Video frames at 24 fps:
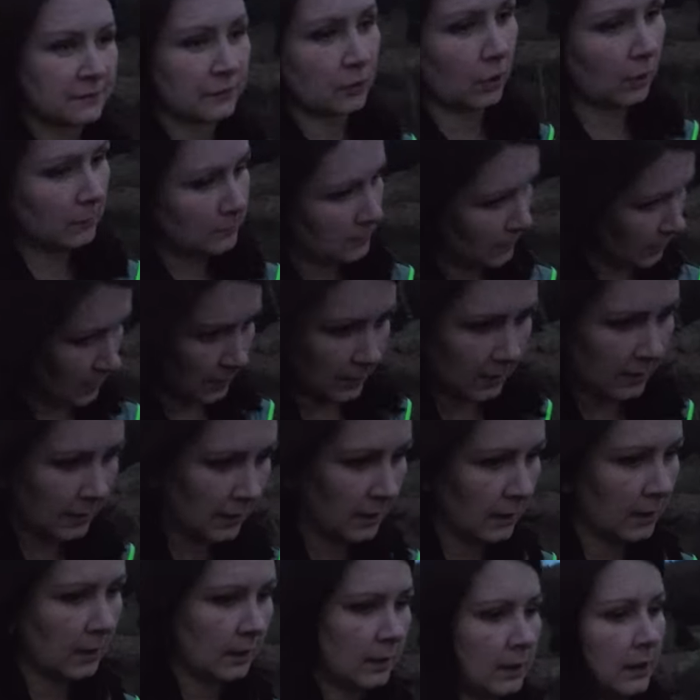from
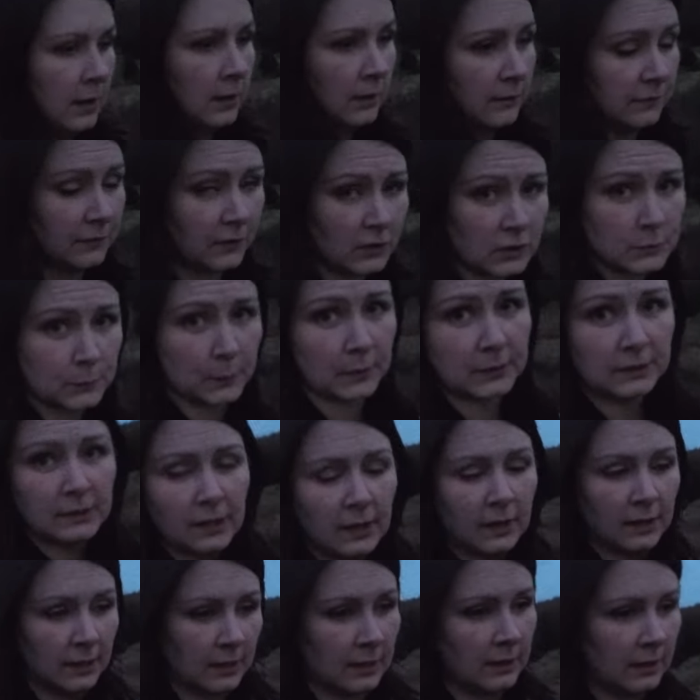the first one,
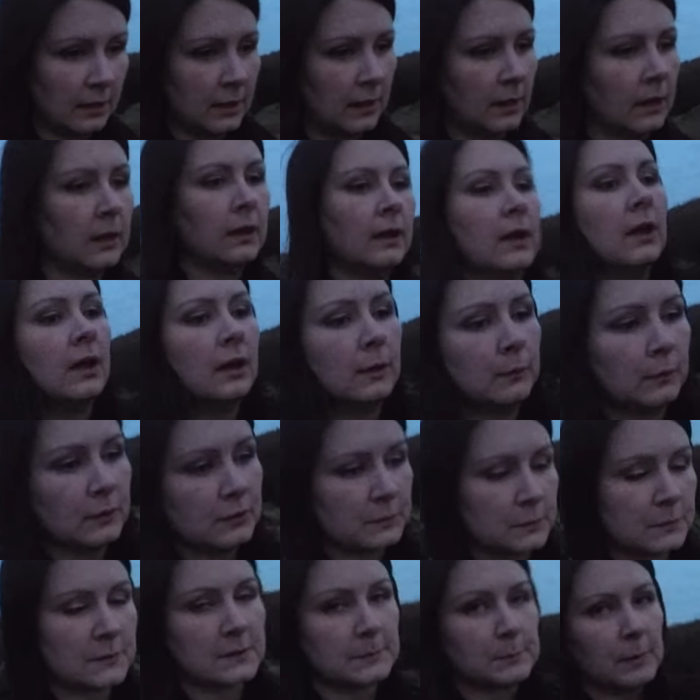which
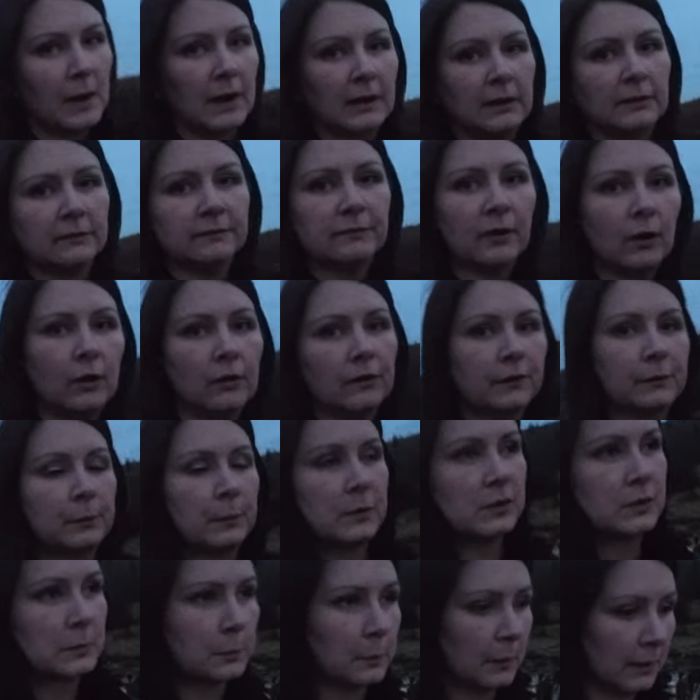was the Bracklinn Falls,
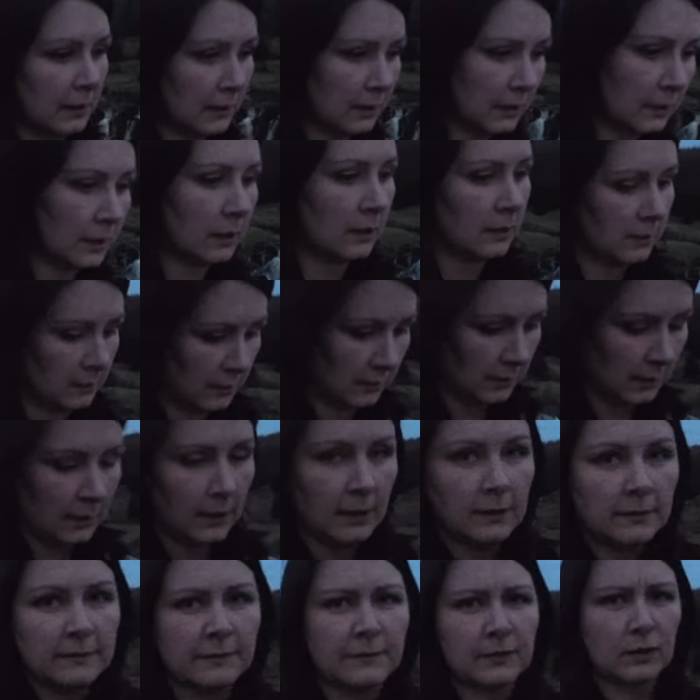which were
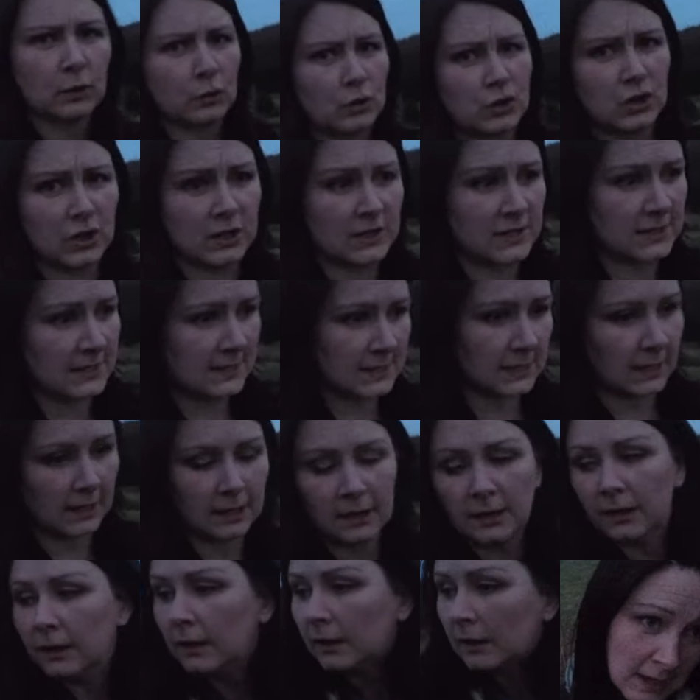ferocious,
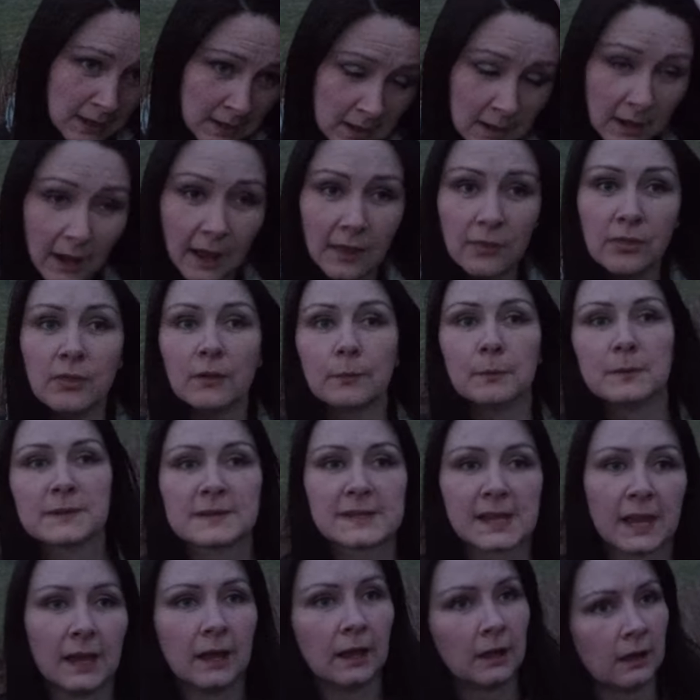and there was
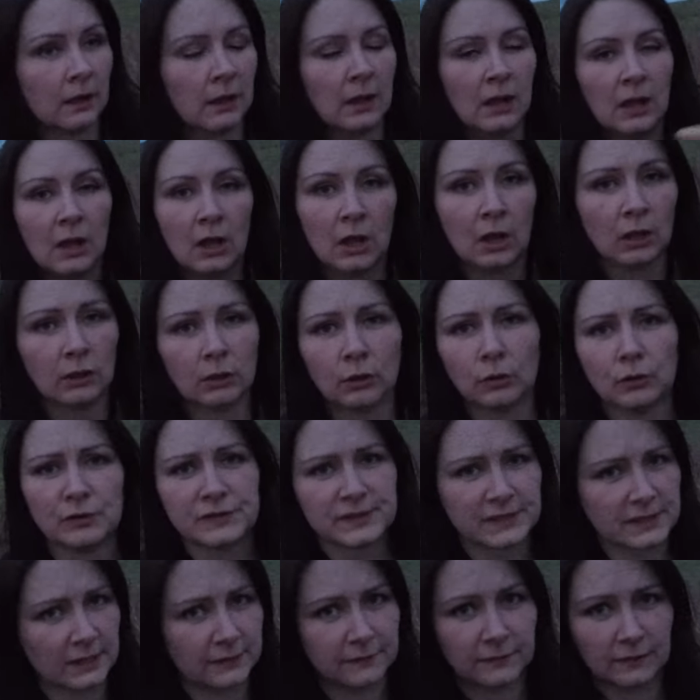loads of
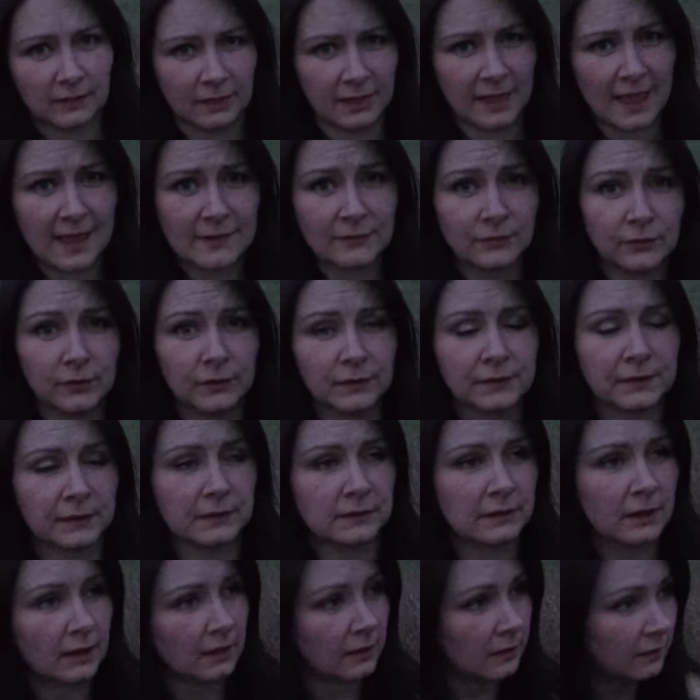different levels, and
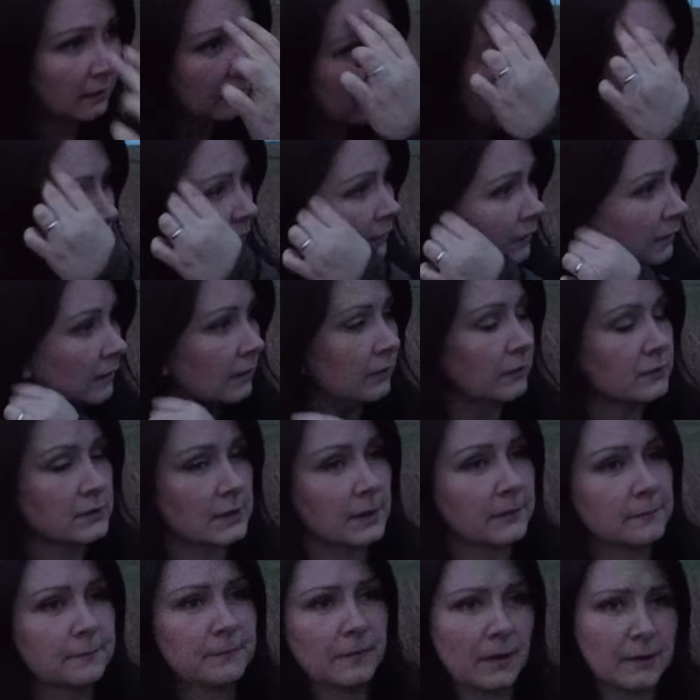there's
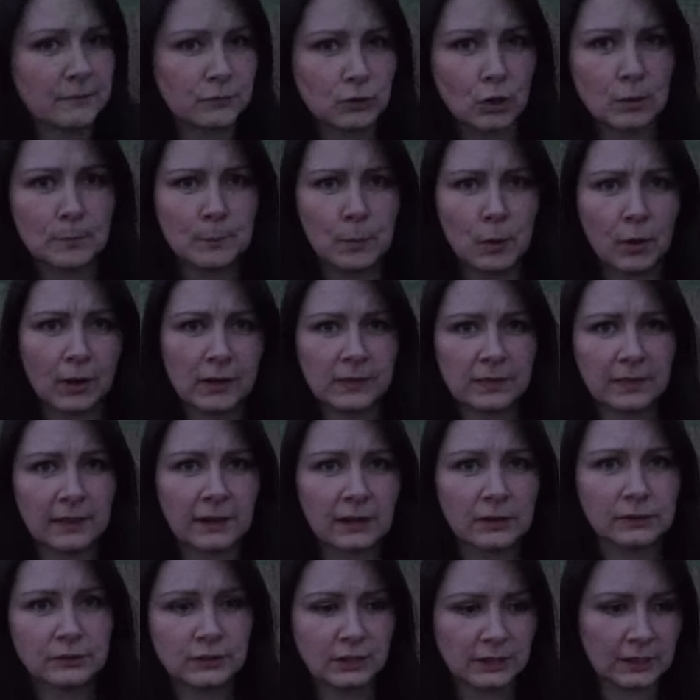a viewpoint there
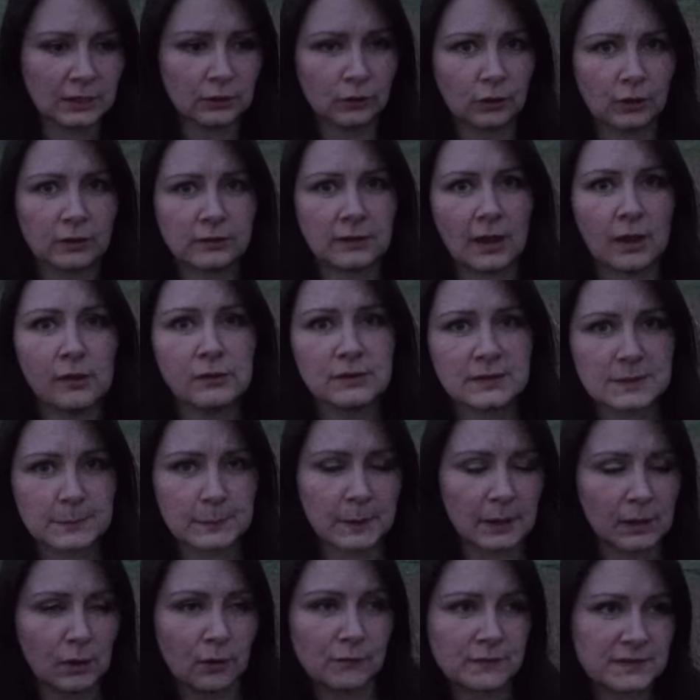you can look down as
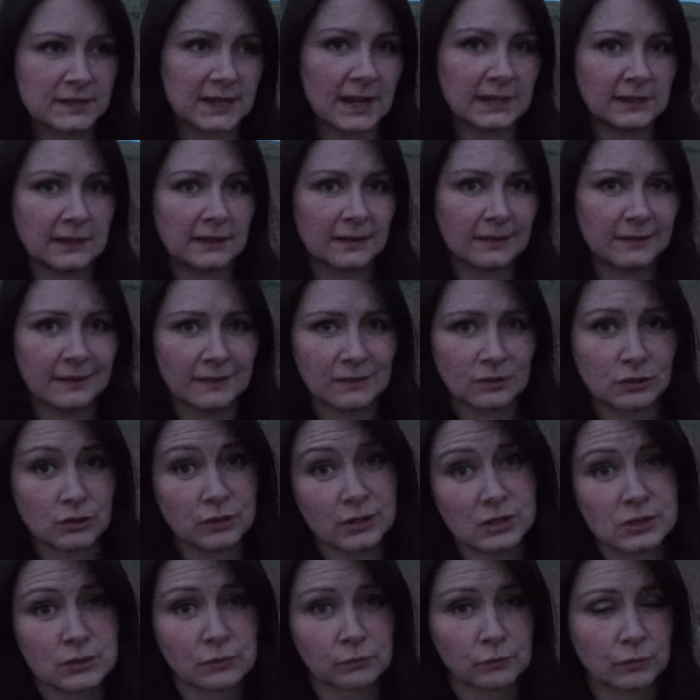well. Obviously I didn't take the
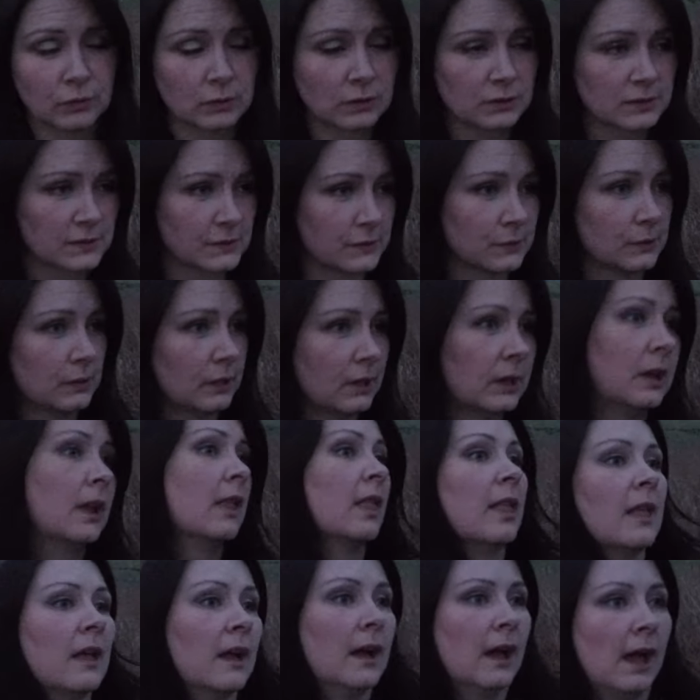traditional route, so
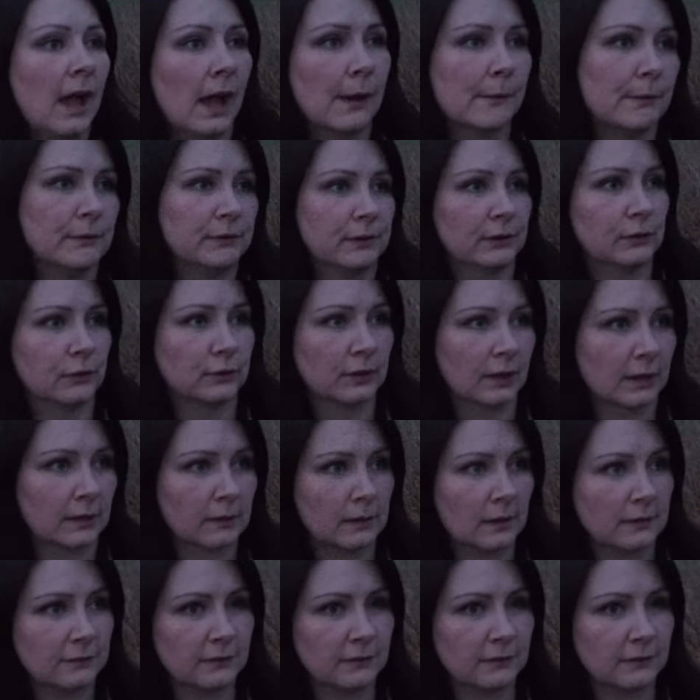I went down on a cliff